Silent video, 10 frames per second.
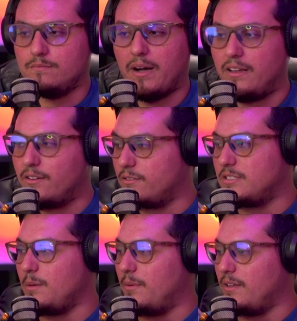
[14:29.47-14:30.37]
another
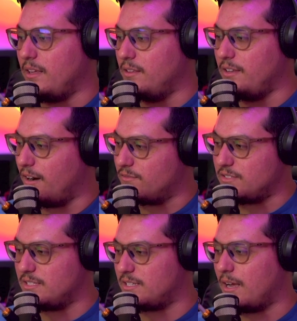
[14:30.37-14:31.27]
team in the
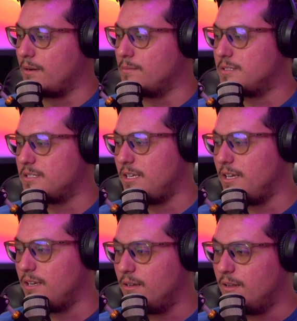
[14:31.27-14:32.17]
offseason. I don't
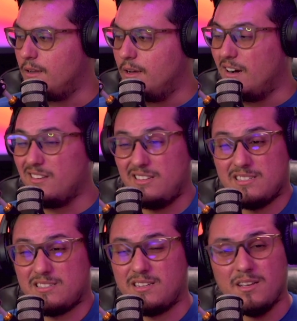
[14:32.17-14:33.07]
see it
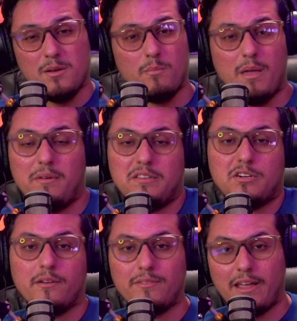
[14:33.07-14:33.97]
unless maybe
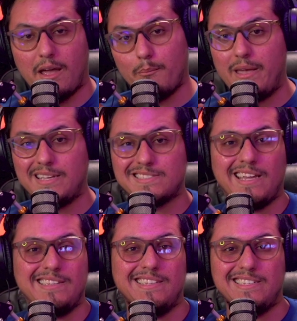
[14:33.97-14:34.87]
Darvin Ham makes
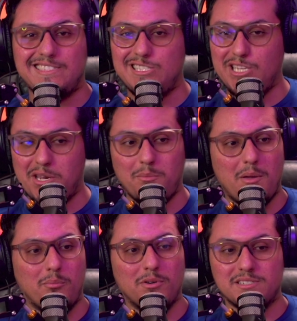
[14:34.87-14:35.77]
a legitimate push.